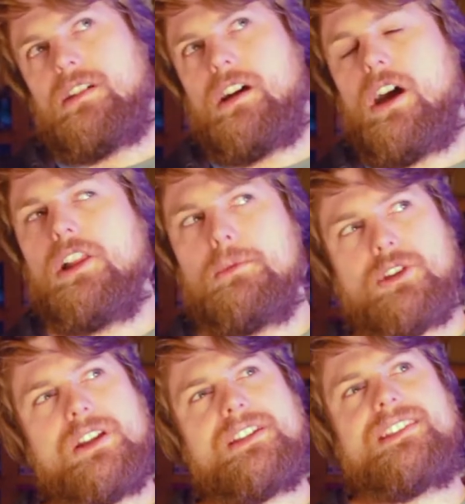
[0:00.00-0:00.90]
All I'm
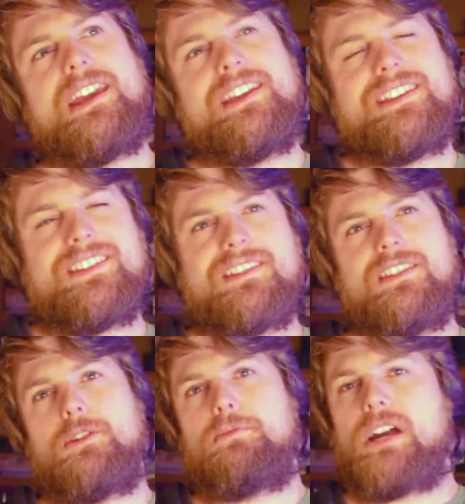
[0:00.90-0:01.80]
trying to say is
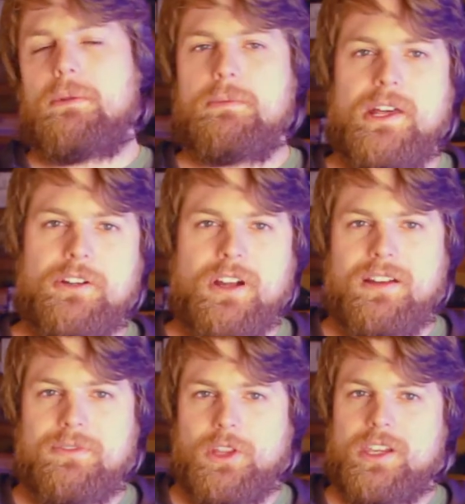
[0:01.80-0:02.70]
you're probably better
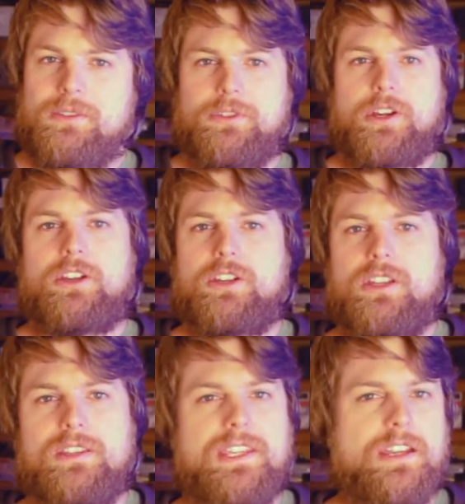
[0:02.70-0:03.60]
off looking for a
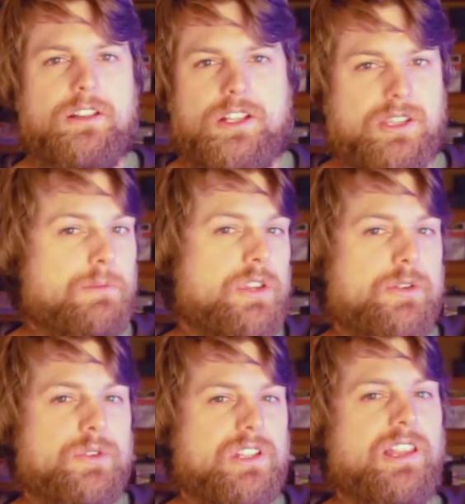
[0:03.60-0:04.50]
good deal on some
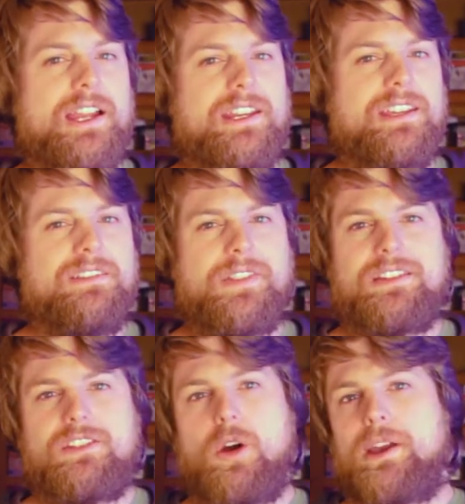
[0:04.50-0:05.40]
used lighting
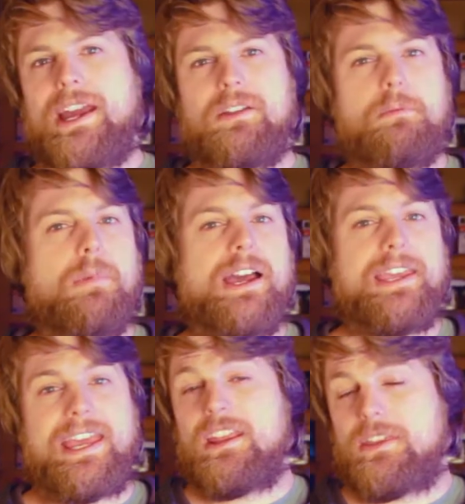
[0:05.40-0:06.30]
than going out and
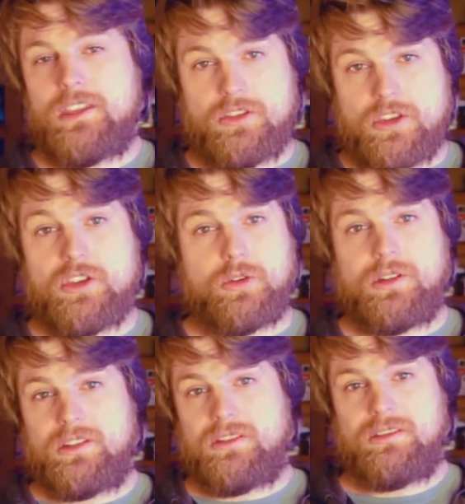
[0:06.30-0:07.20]
buying anything
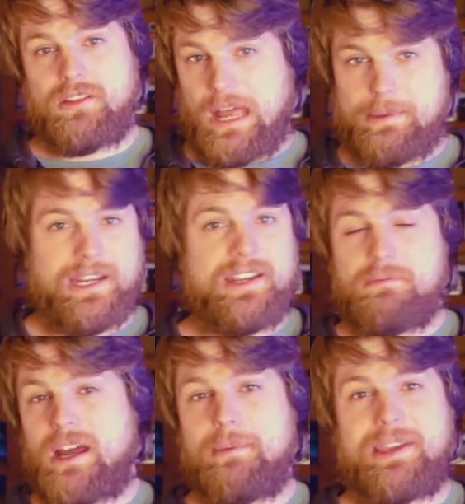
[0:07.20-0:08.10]
new. I mean, I
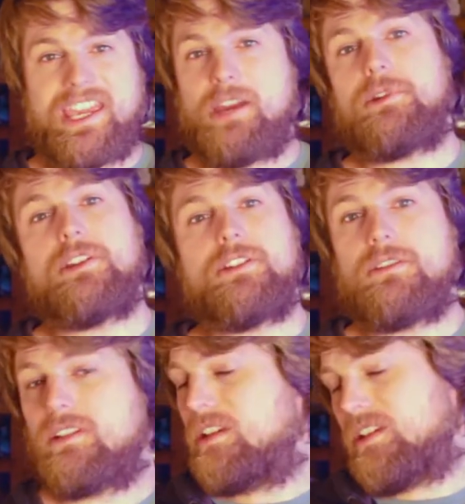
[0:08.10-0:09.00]
didn't buy my camera
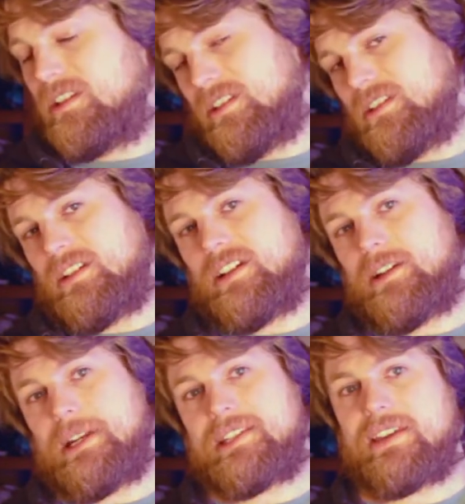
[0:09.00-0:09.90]
new,
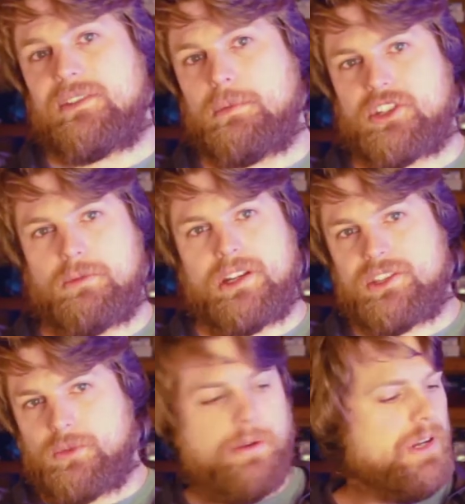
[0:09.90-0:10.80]
and I saved a bunch of money,
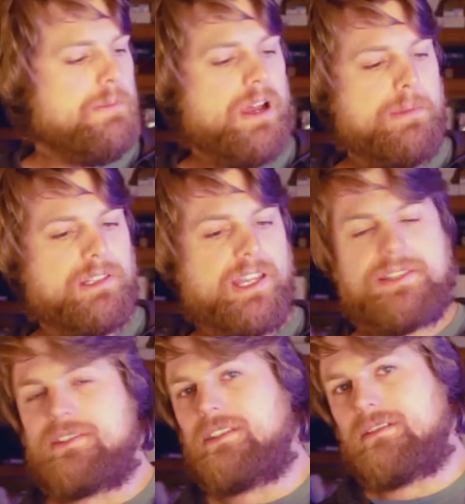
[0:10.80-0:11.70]
so why would I buy my
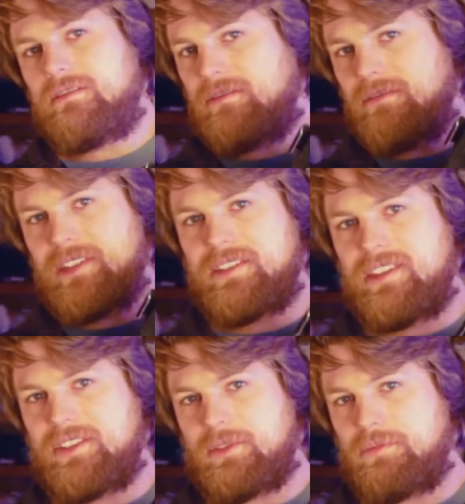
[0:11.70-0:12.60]
lights new? These
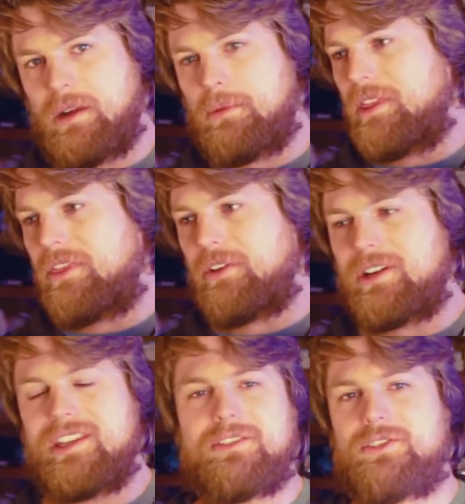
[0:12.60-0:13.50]
things are probably
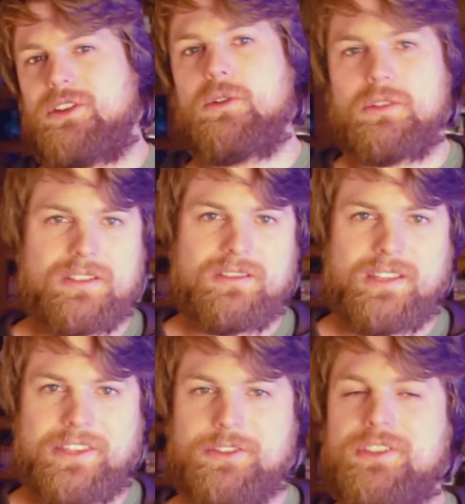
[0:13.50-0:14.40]
30 years old,
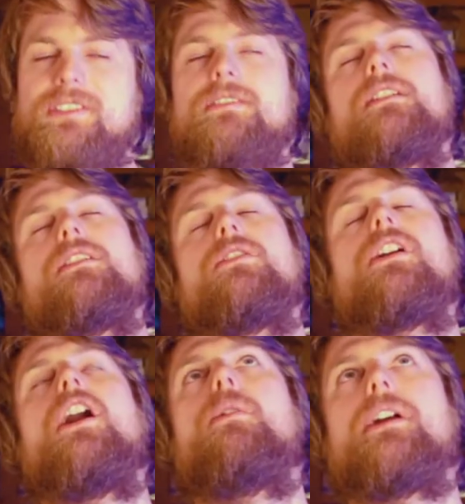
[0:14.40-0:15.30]
and they're still
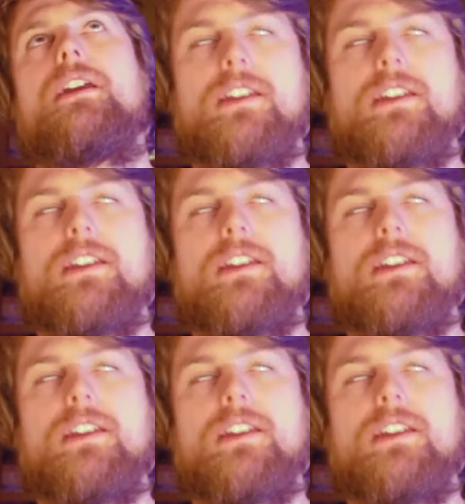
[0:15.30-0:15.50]
going.